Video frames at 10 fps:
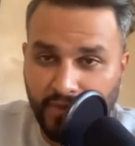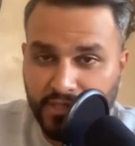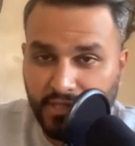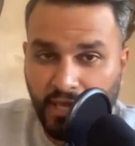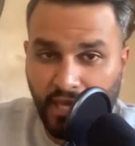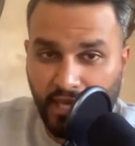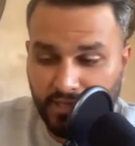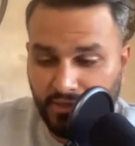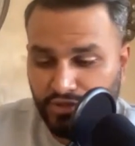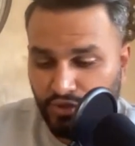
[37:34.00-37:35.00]
this is the
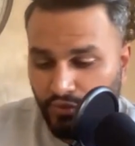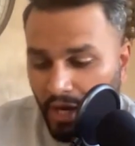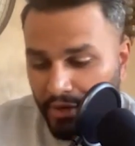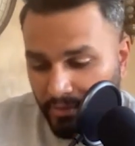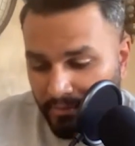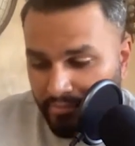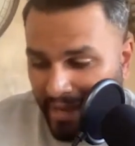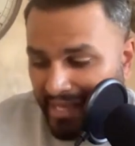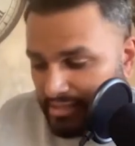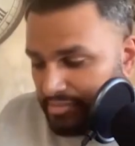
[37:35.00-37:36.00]
case. Toronto
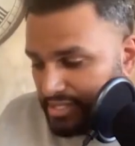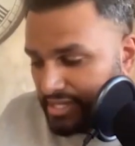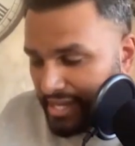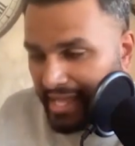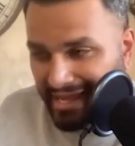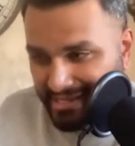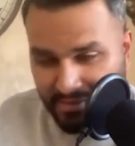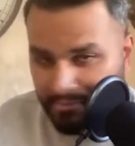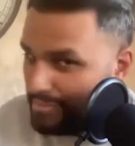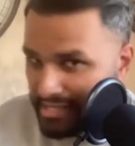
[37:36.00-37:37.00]
possibly today has
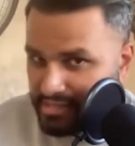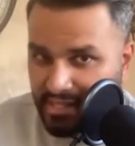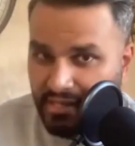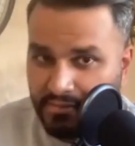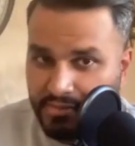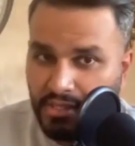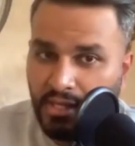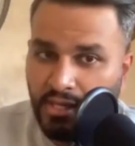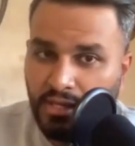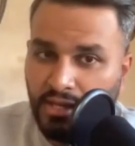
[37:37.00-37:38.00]
the best teams
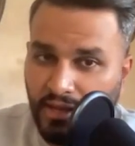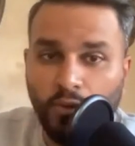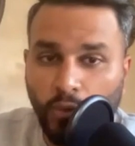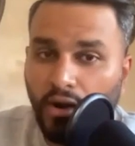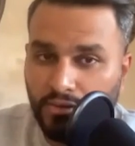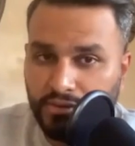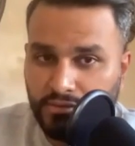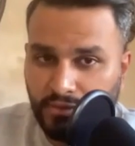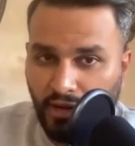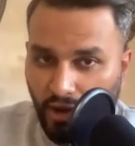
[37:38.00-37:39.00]
in the world,
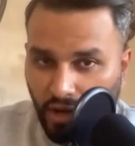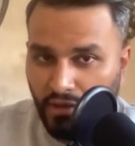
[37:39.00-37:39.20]
right?